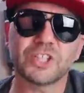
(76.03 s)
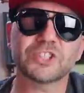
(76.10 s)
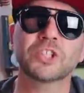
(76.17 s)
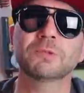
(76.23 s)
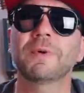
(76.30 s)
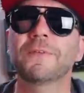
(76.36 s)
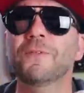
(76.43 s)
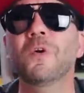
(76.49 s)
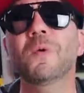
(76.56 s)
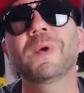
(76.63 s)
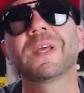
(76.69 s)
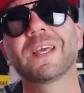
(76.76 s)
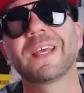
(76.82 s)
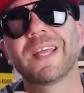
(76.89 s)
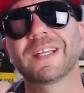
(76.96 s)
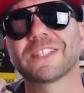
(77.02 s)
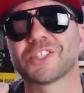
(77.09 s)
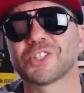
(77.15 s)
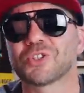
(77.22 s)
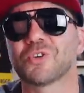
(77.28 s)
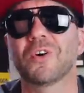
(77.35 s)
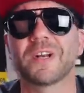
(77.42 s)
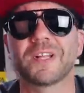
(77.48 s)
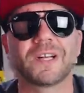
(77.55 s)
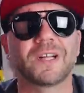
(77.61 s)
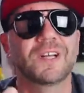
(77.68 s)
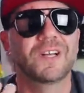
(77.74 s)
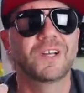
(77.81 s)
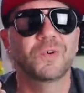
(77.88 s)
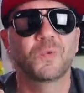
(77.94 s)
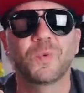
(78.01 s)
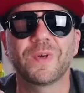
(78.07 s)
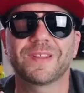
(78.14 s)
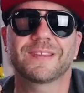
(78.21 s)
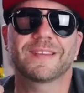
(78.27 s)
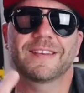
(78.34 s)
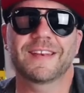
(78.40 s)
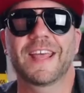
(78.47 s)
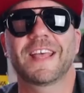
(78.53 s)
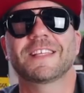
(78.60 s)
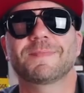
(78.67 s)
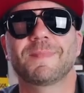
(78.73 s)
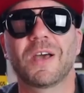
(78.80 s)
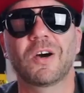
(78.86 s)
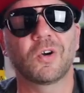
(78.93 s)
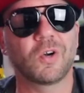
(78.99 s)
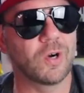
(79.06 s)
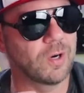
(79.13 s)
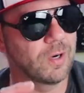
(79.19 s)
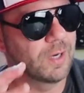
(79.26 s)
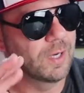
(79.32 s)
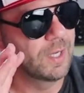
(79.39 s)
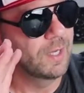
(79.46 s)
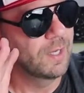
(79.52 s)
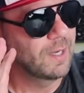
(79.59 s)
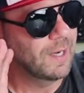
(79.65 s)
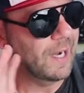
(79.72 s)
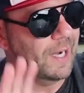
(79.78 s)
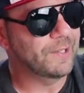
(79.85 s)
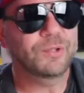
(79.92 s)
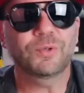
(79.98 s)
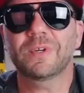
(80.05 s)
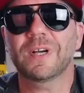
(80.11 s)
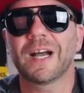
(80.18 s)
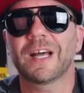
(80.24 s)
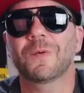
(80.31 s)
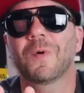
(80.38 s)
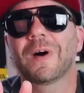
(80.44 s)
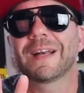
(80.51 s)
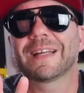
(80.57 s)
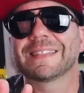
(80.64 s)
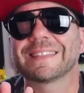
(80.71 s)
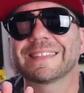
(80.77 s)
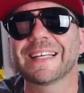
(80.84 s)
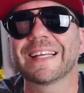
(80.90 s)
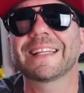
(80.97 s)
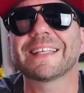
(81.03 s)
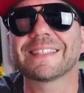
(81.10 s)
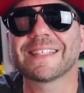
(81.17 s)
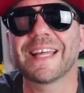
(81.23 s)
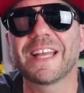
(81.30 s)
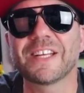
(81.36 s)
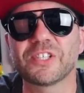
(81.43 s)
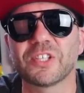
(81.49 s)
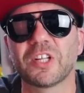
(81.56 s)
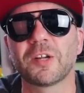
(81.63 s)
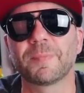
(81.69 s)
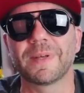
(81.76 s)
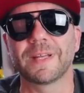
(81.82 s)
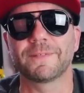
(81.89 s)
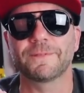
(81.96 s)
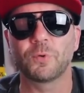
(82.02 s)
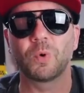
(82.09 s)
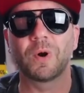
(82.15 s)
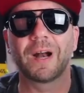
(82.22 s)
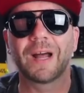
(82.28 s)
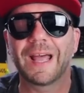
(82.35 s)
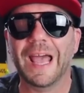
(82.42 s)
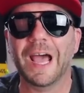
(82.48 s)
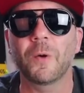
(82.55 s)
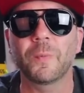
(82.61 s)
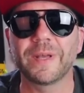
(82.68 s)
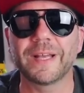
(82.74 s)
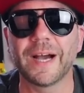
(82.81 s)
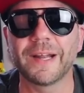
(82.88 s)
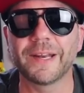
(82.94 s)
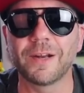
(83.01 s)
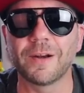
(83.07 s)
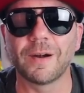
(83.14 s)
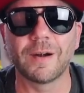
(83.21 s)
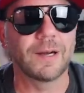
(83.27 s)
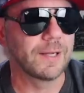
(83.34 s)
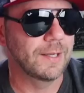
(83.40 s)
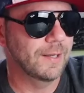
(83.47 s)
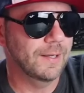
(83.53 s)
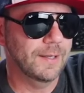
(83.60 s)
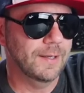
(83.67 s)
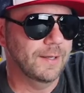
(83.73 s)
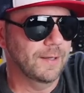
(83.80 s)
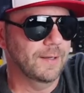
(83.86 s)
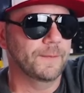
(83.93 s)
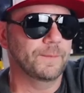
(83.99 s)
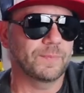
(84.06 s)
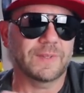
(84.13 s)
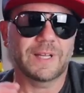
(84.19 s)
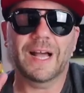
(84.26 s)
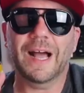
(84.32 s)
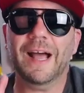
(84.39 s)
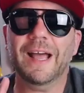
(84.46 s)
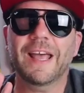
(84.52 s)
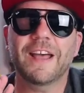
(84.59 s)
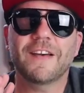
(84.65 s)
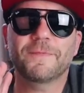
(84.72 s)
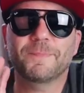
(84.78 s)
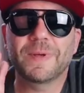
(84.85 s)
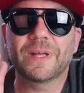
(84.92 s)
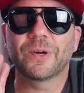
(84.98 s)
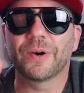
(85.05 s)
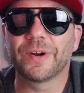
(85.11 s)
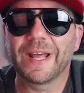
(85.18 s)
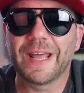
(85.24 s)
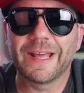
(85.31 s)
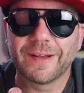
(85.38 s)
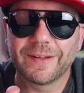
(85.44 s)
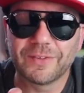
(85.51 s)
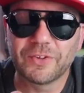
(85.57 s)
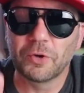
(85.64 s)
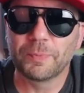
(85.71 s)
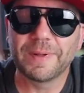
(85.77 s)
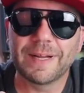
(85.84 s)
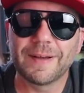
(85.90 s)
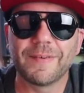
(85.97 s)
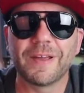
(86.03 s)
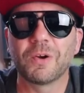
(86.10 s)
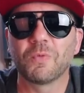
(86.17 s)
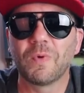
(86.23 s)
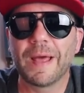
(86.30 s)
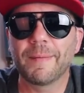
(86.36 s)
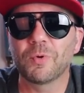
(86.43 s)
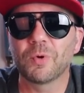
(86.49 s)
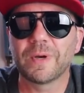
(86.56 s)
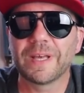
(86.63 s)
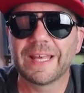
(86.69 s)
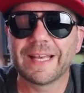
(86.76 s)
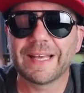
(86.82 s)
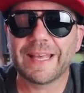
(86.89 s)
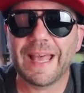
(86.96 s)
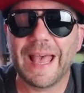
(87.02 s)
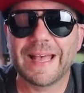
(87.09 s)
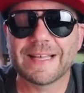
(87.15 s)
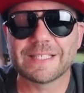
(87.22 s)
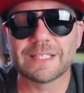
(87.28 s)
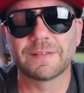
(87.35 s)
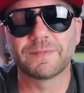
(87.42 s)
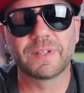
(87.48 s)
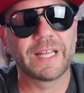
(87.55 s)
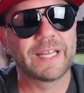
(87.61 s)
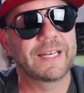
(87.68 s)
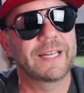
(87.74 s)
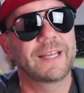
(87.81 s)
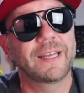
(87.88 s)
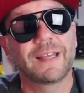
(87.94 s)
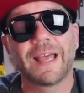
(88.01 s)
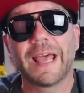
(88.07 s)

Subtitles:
So before we get started with today's mail call, I do kind of want to set the stage a little bit for how we got here. I have been on a little bit of a rebel kick as of late,